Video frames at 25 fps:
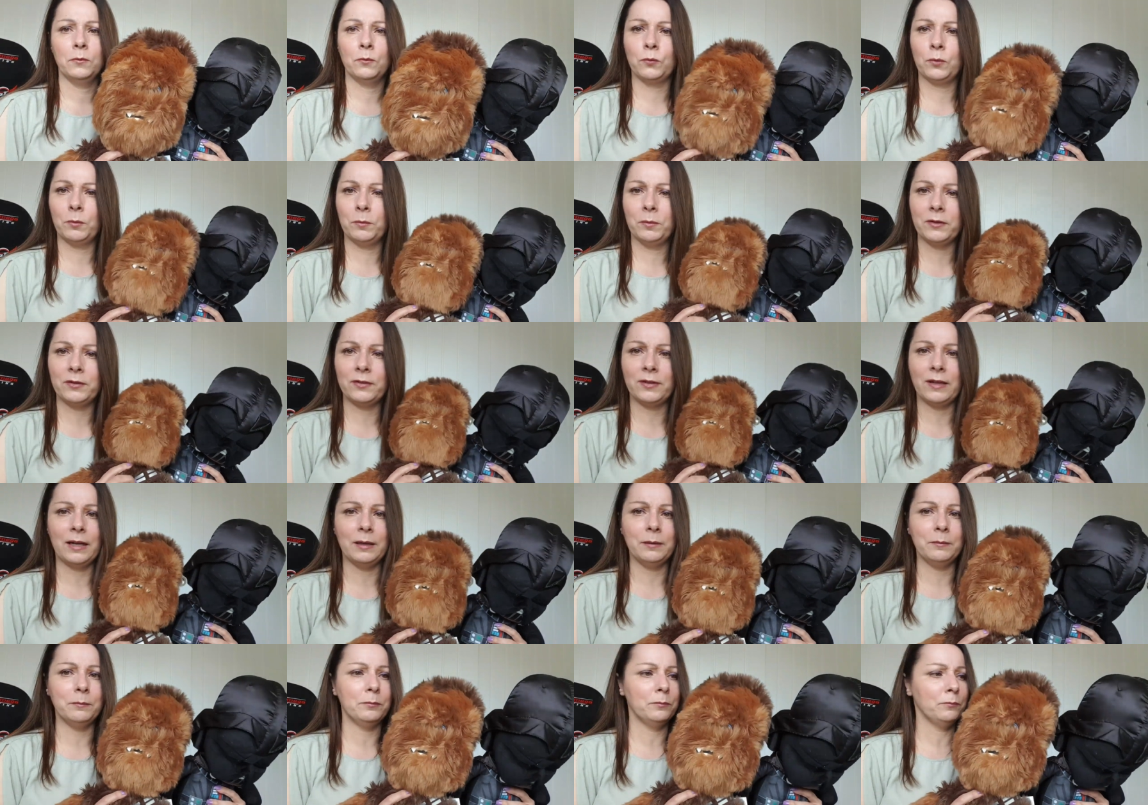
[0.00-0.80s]
from the
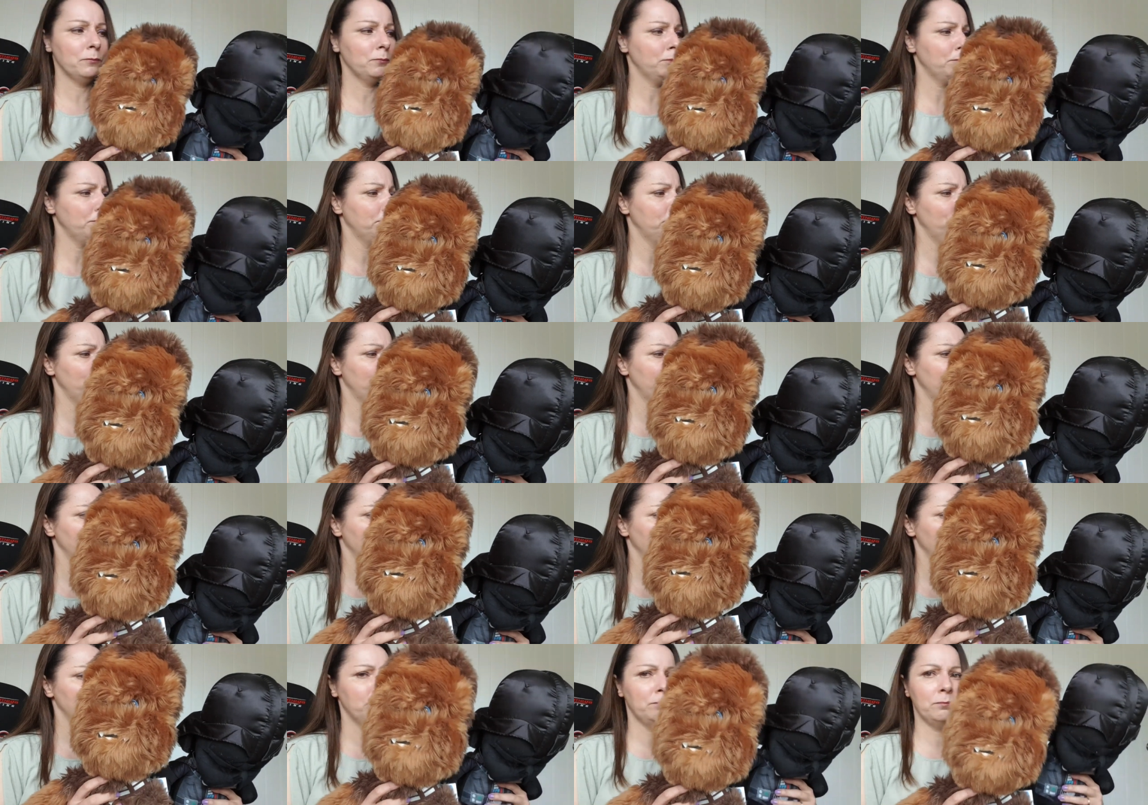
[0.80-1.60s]
same
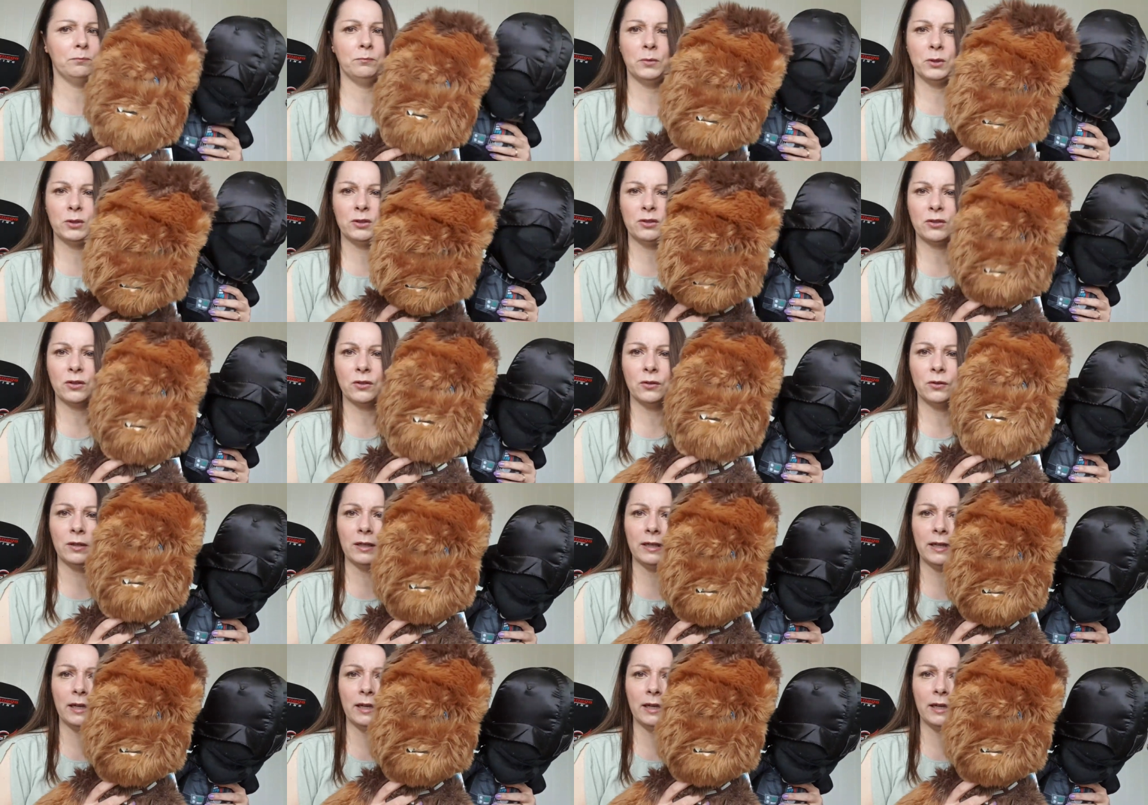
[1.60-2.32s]
what do you call